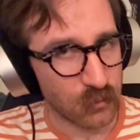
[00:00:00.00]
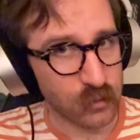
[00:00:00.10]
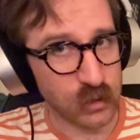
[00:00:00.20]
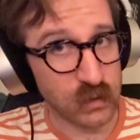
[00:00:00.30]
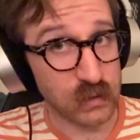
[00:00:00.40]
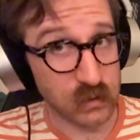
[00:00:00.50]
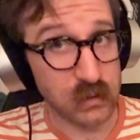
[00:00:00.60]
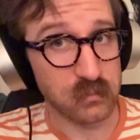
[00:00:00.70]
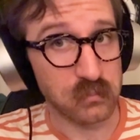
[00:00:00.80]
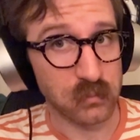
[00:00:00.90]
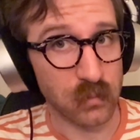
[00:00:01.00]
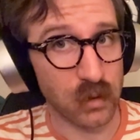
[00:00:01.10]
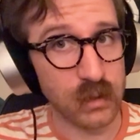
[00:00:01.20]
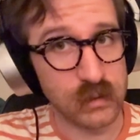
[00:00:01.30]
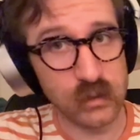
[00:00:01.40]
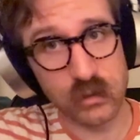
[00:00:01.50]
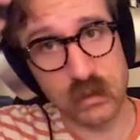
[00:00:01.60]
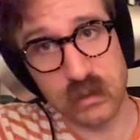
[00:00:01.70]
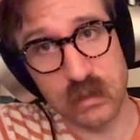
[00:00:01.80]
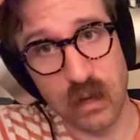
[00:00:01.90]
Which is a nice,
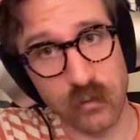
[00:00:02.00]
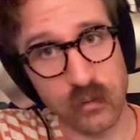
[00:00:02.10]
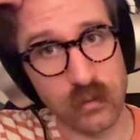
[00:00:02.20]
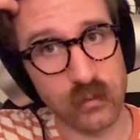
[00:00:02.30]
interesting sound.